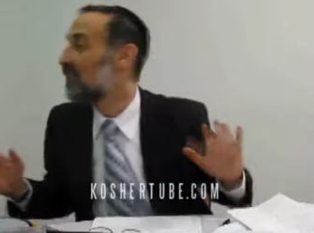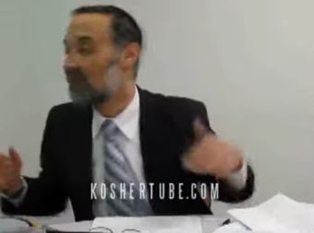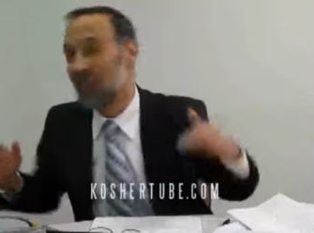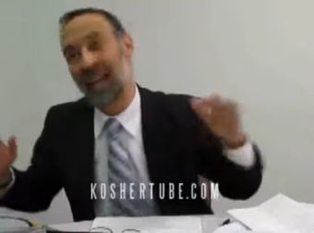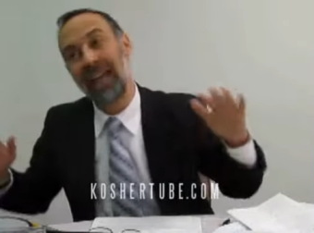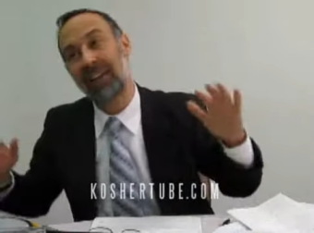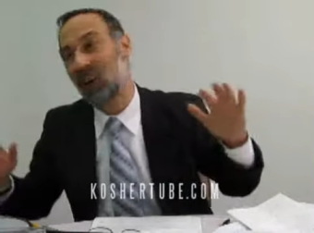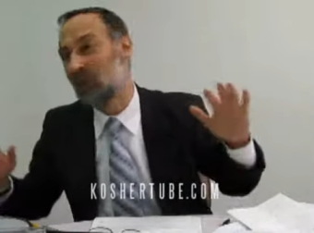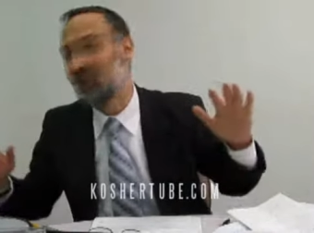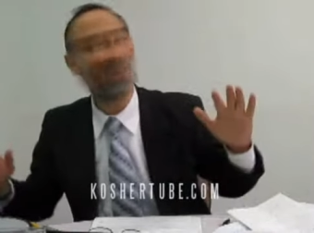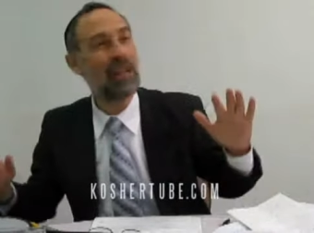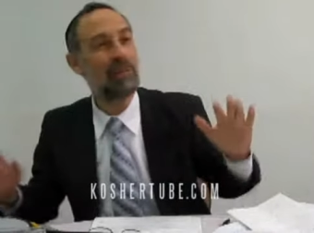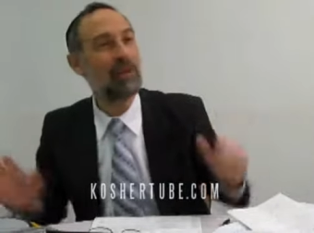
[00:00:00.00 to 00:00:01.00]
You can't
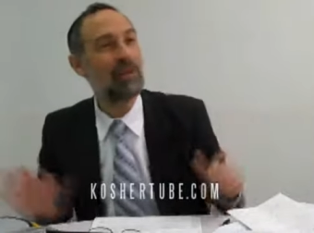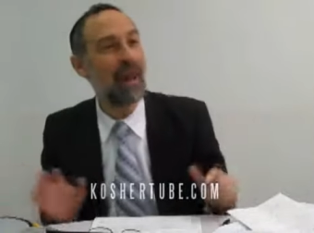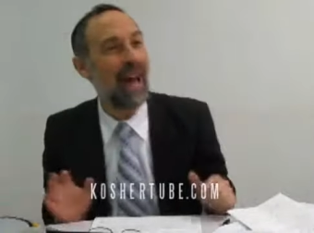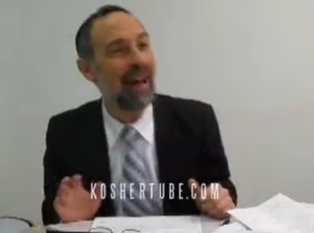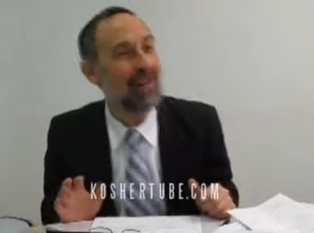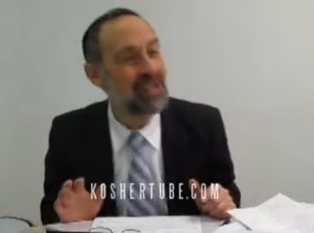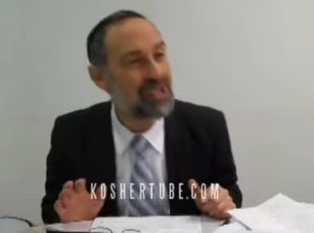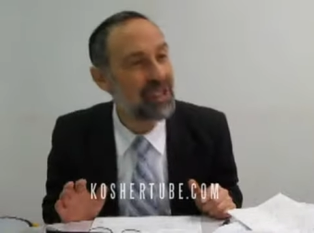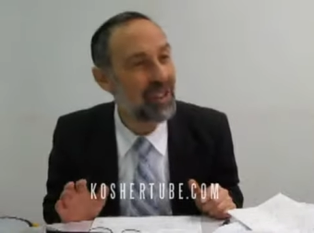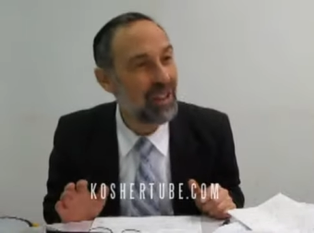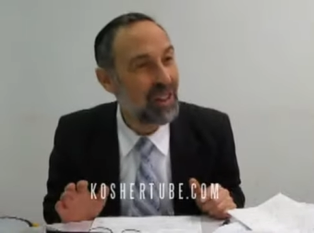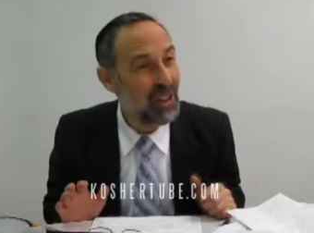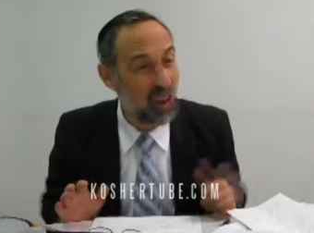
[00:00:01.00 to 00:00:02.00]
overstep your bounds.
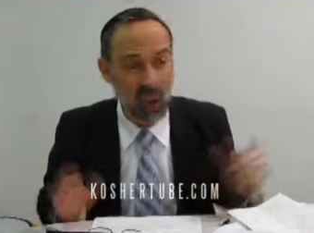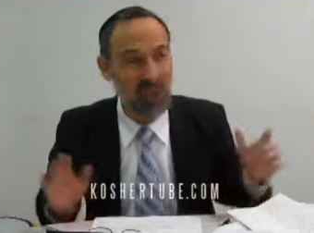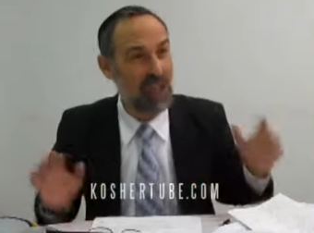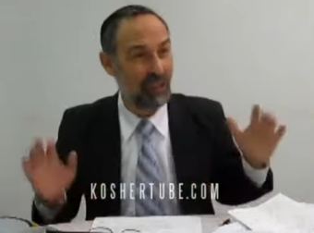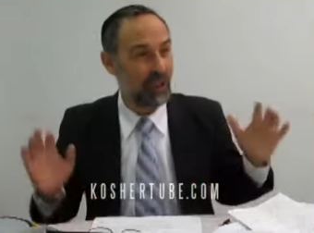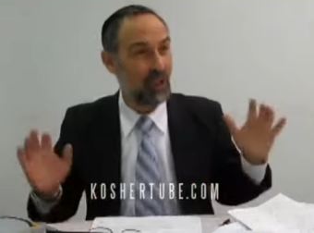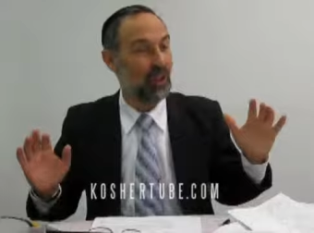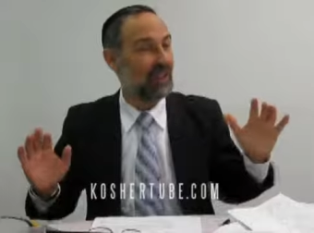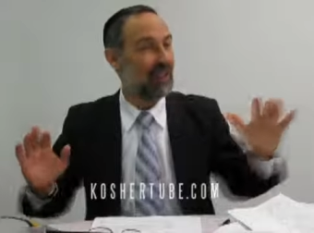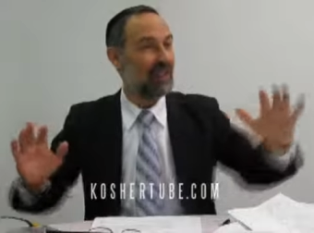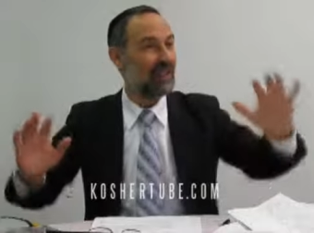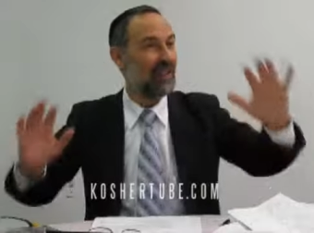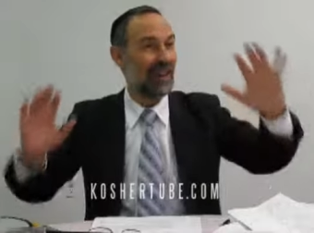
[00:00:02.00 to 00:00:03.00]
Yosef, according to
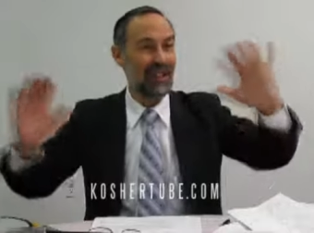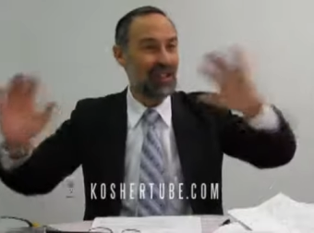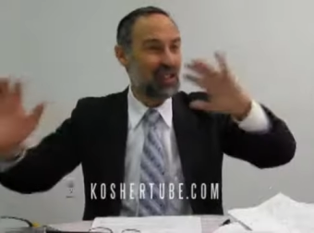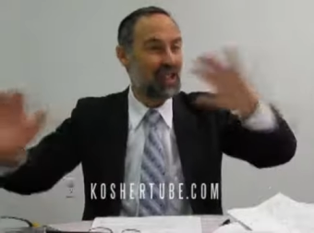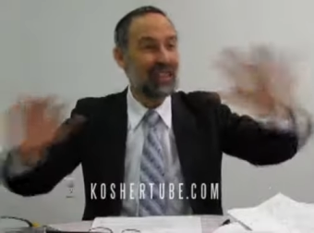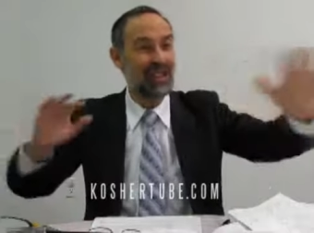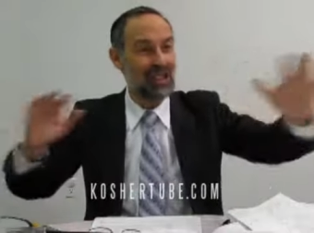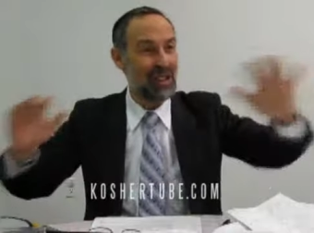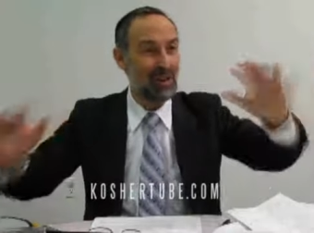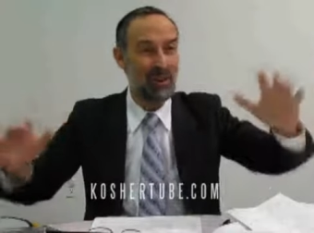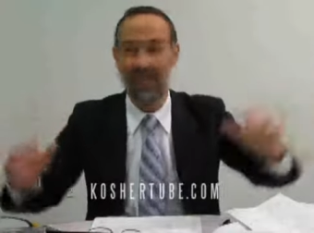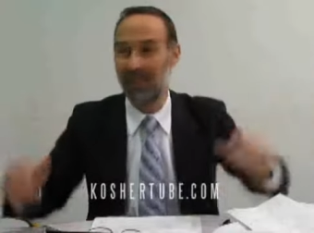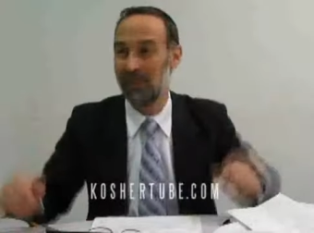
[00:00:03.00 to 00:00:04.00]
the various shittos that
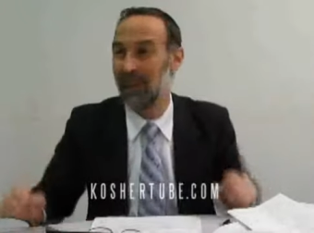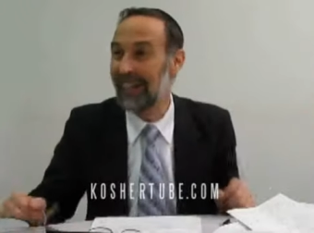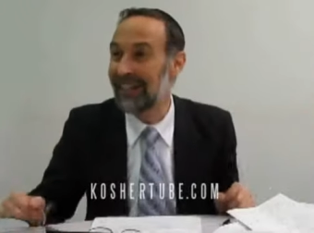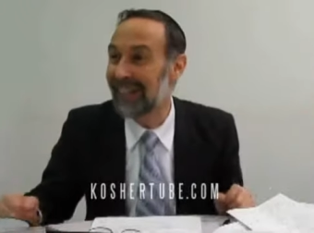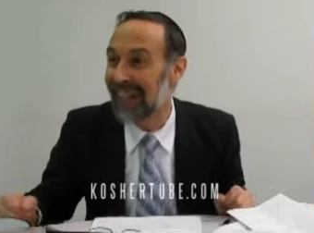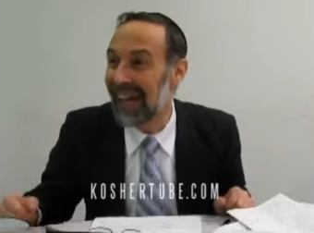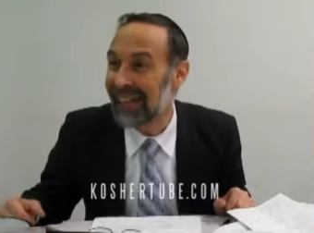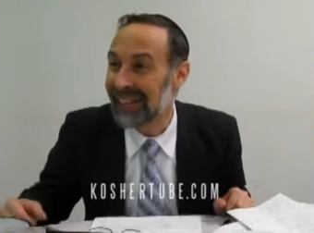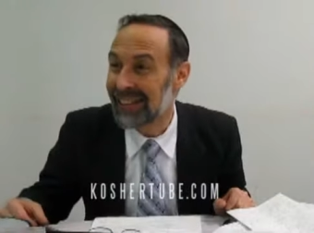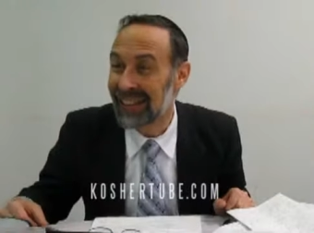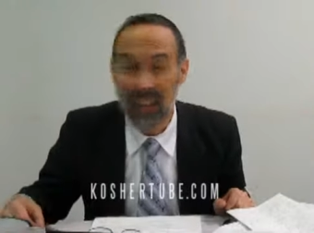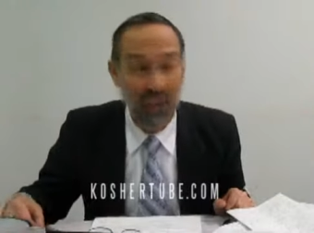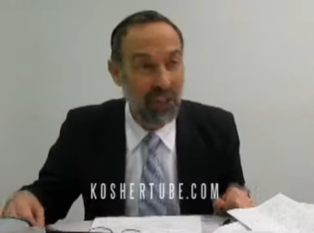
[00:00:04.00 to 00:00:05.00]
we explained tonight,
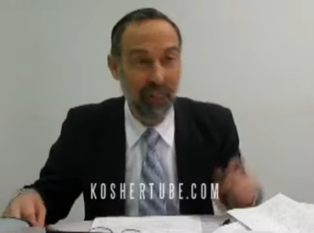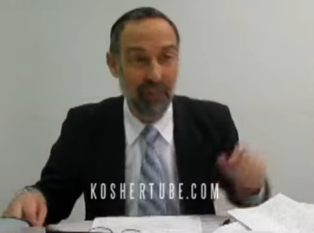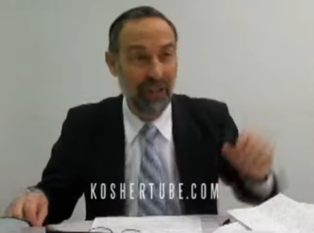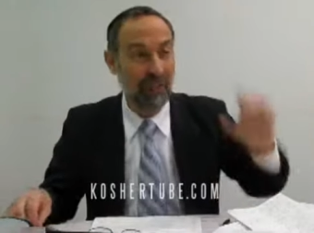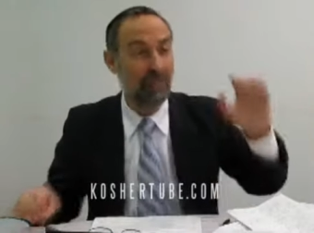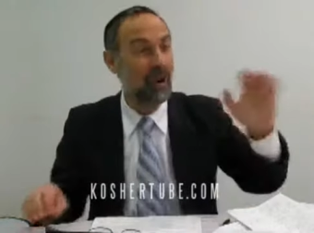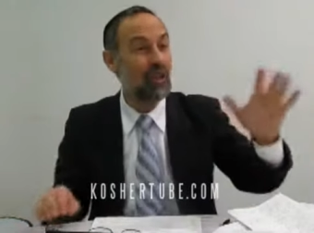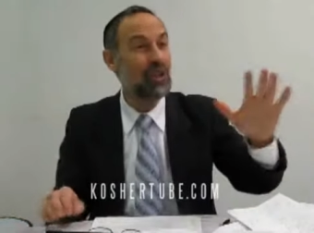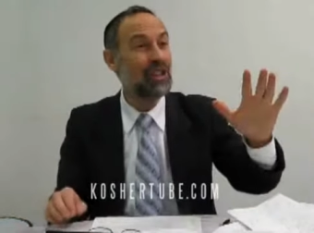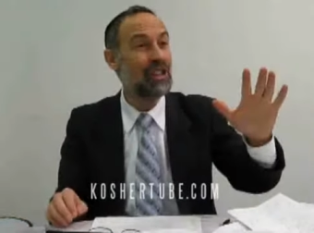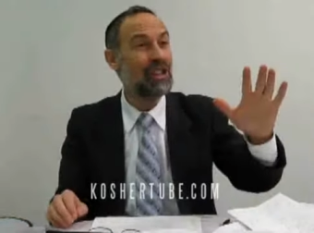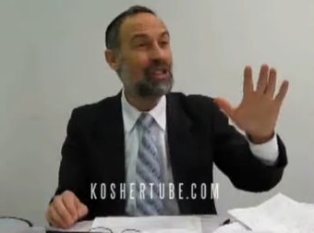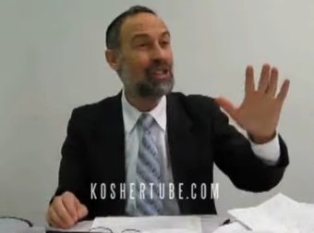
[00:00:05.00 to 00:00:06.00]
the three
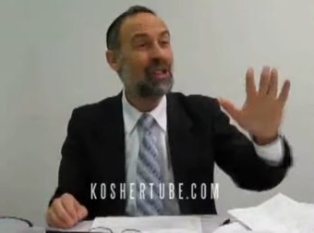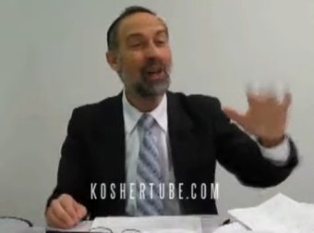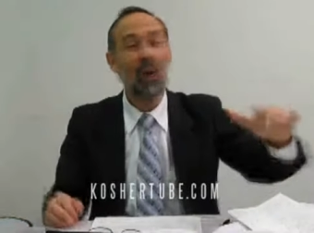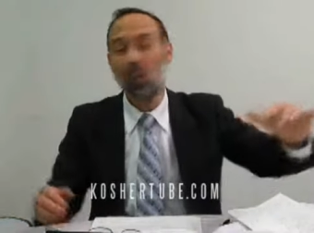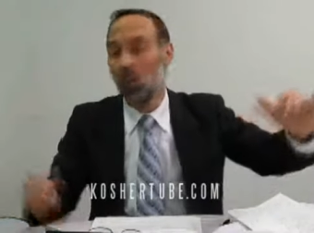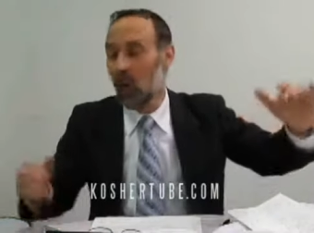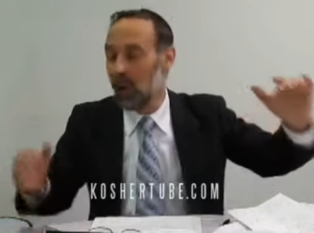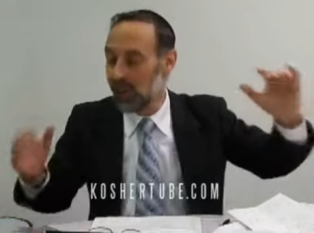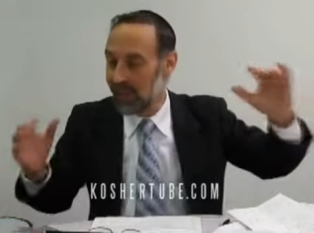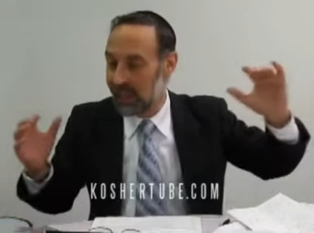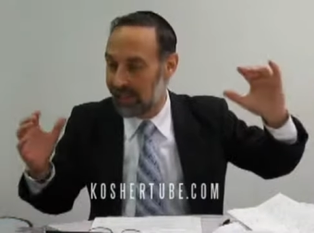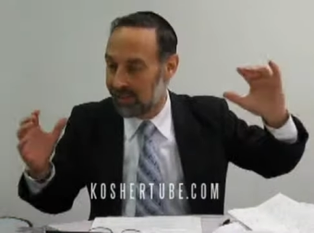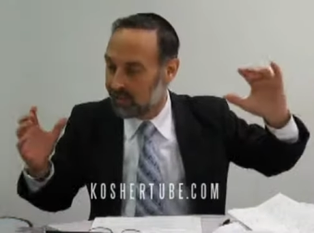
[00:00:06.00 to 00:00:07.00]
approaches, was